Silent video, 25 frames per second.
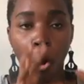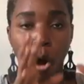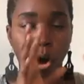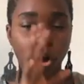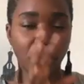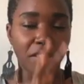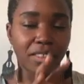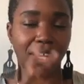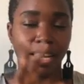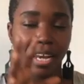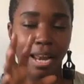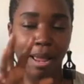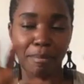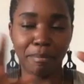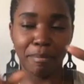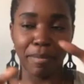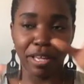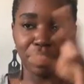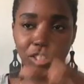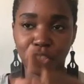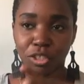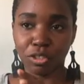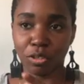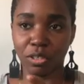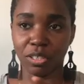All that I
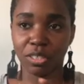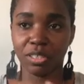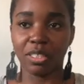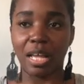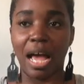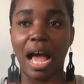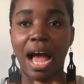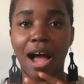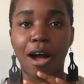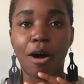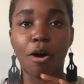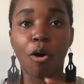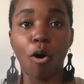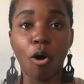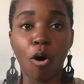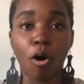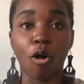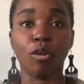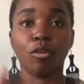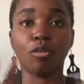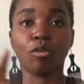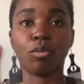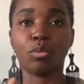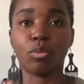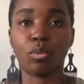mentioned are
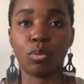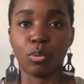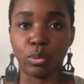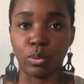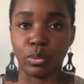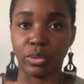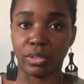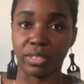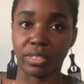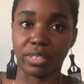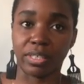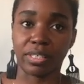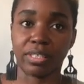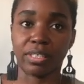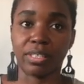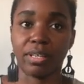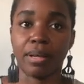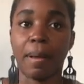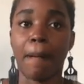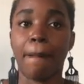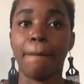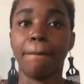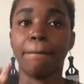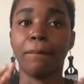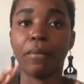all quotes,
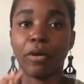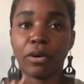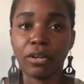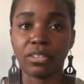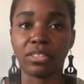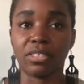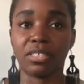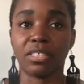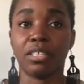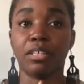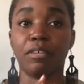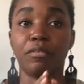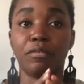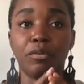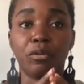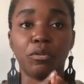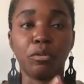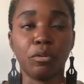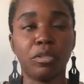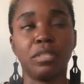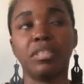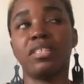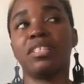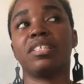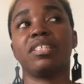but if you
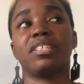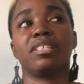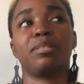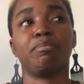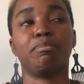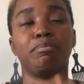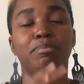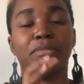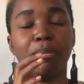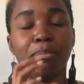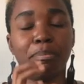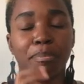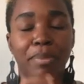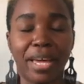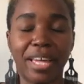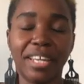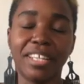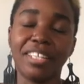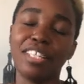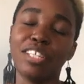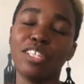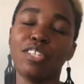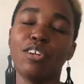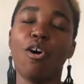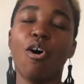notice,
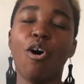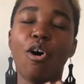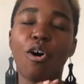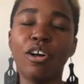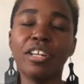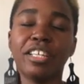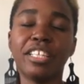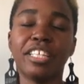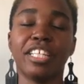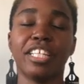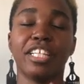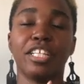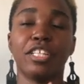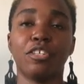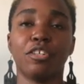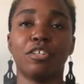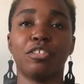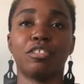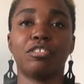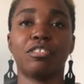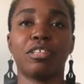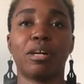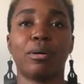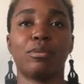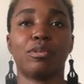depending on the
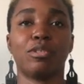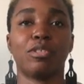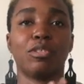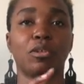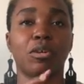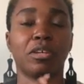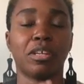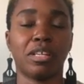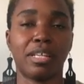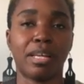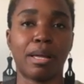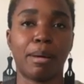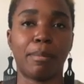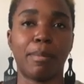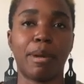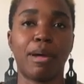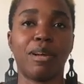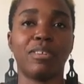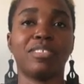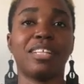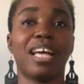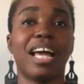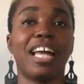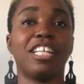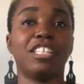industry I was talking
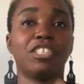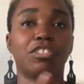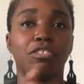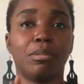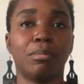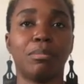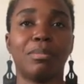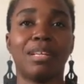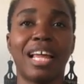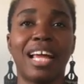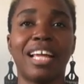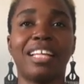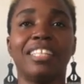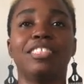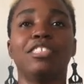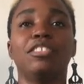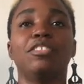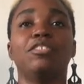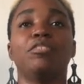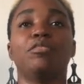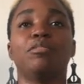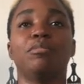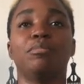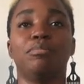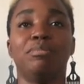about, I streamlined
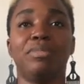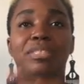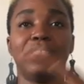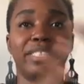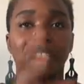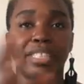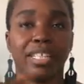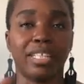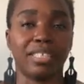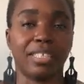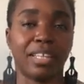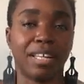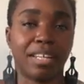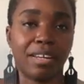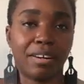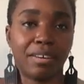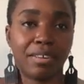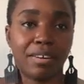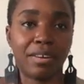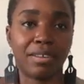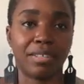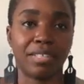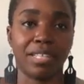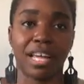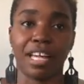it to be centered
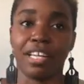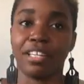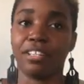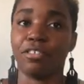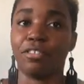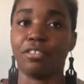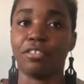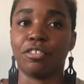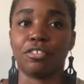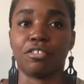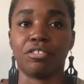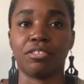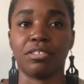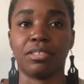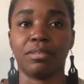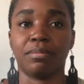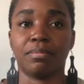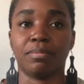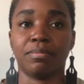around that industry.